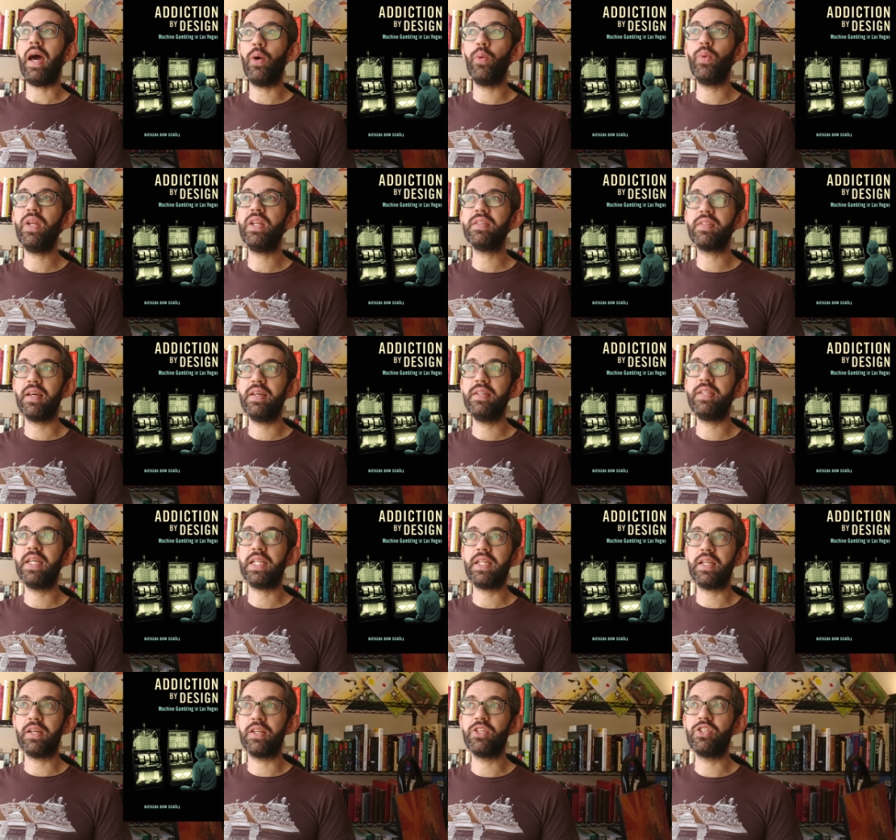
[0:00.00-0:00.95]
we design
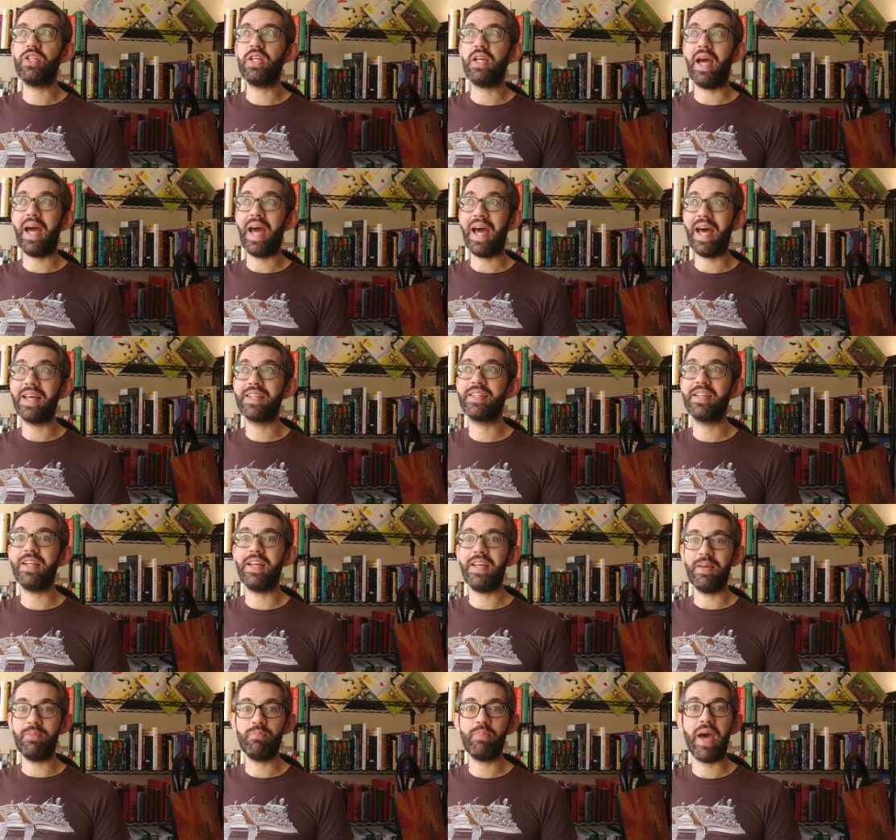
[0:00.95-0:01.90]
technology has
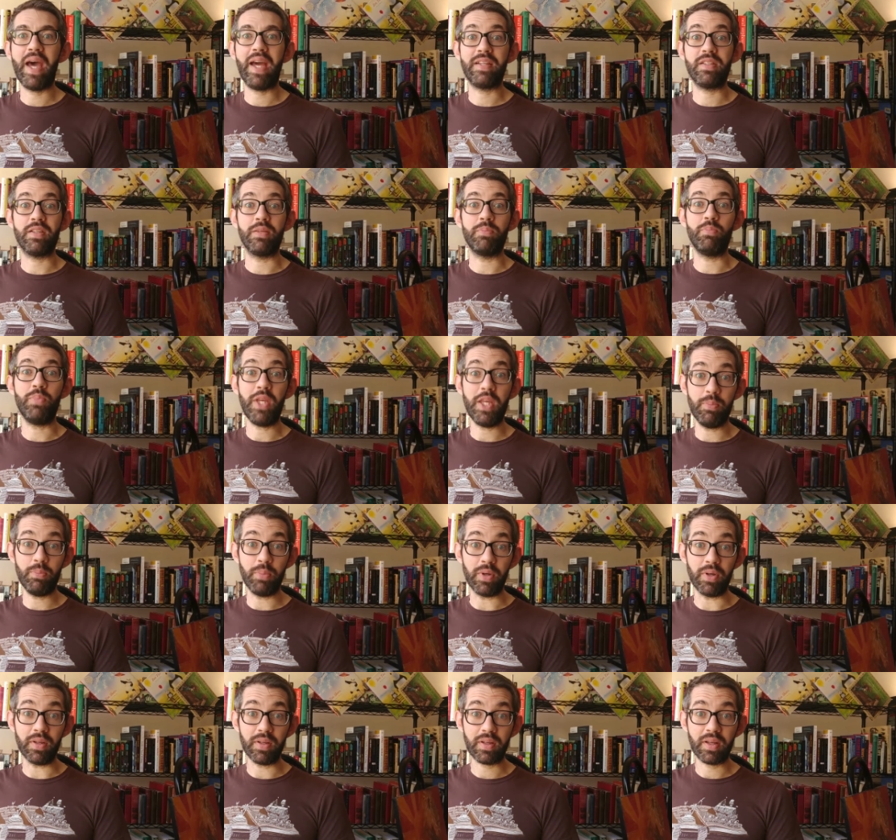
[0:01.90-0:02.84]
an impact on
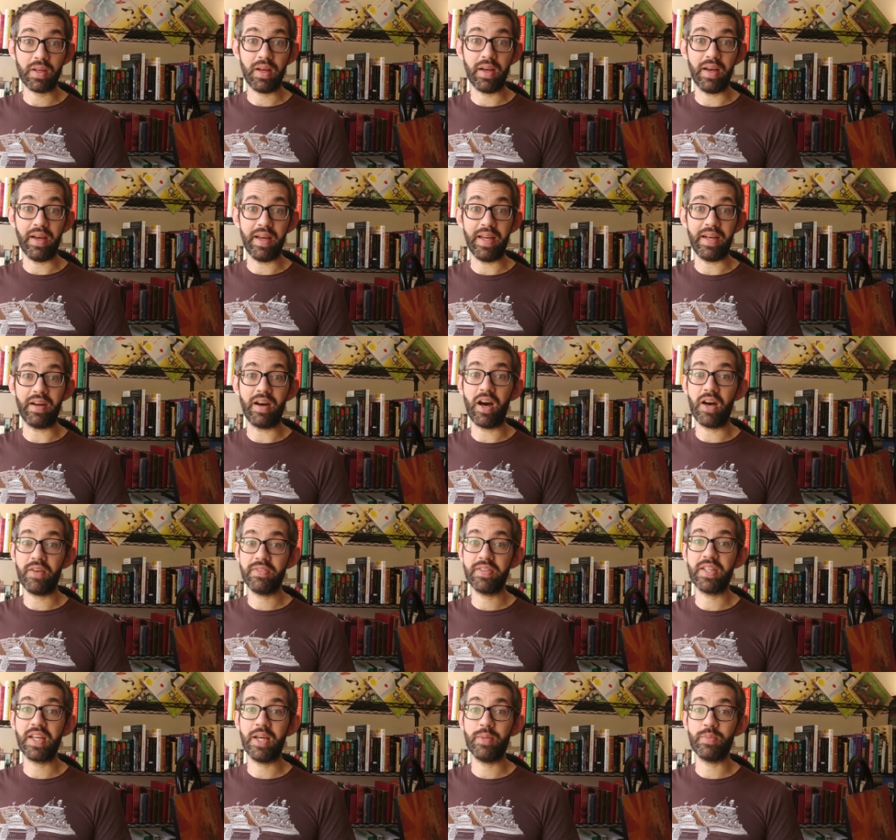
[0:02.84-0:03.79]
people, and
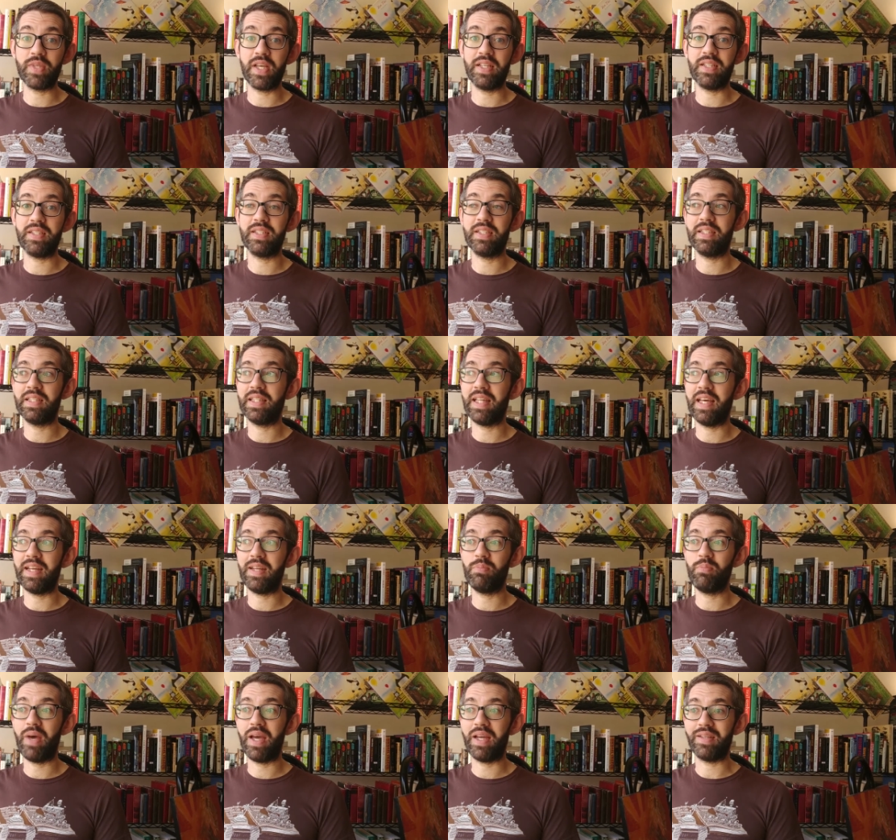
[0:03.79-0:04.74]
oftentimes that
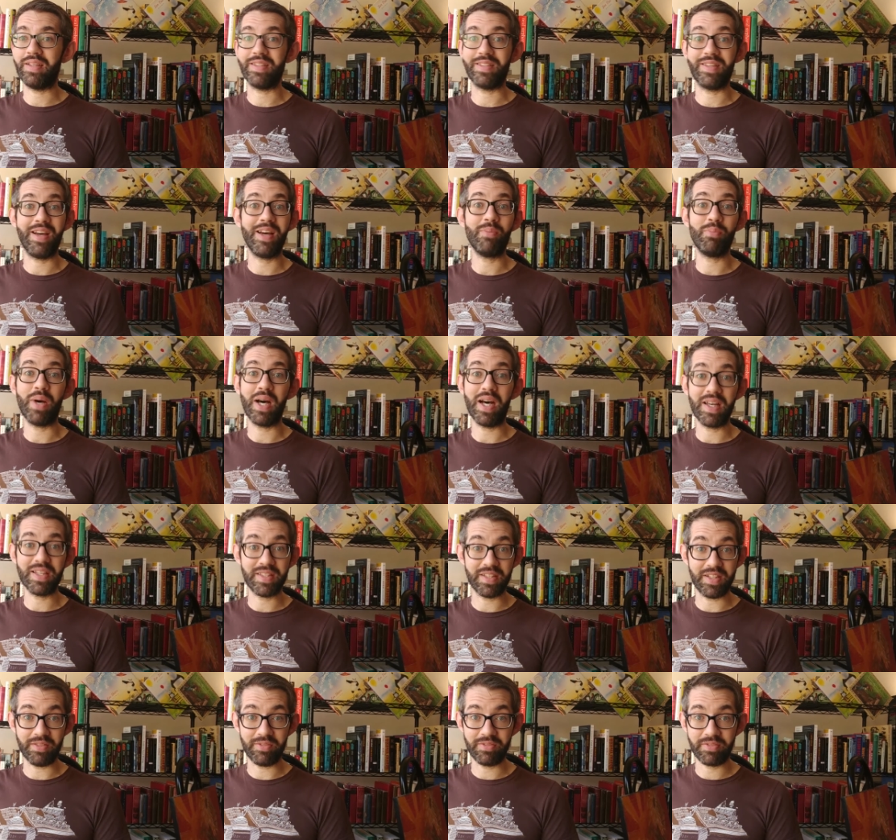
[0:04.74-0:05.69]
impact is not
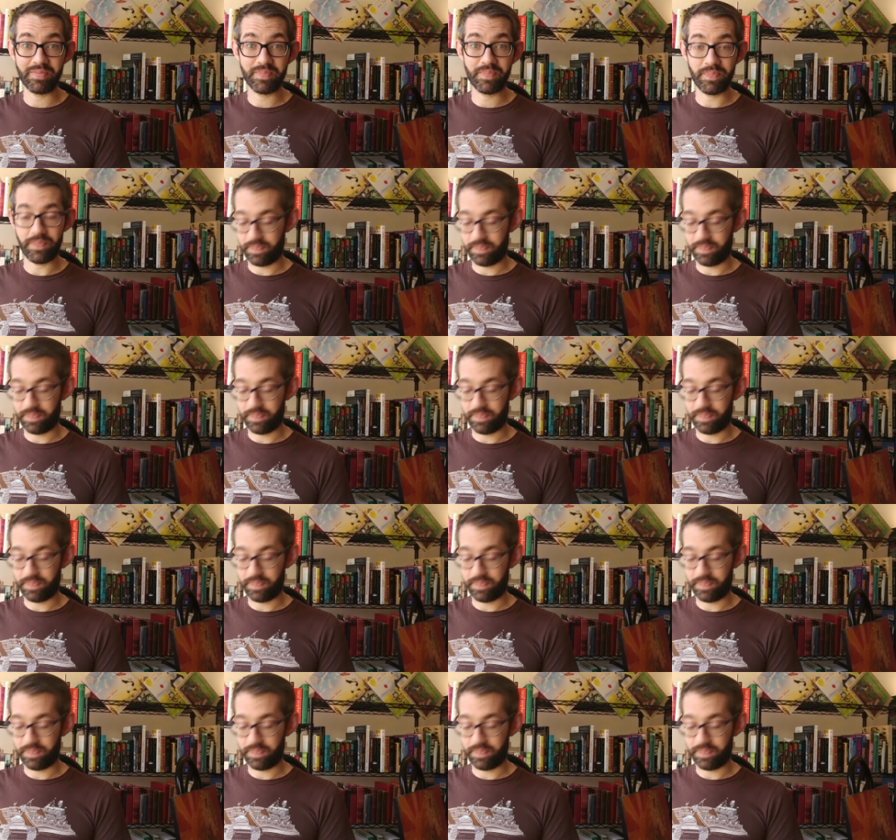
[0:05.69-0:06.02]
positive.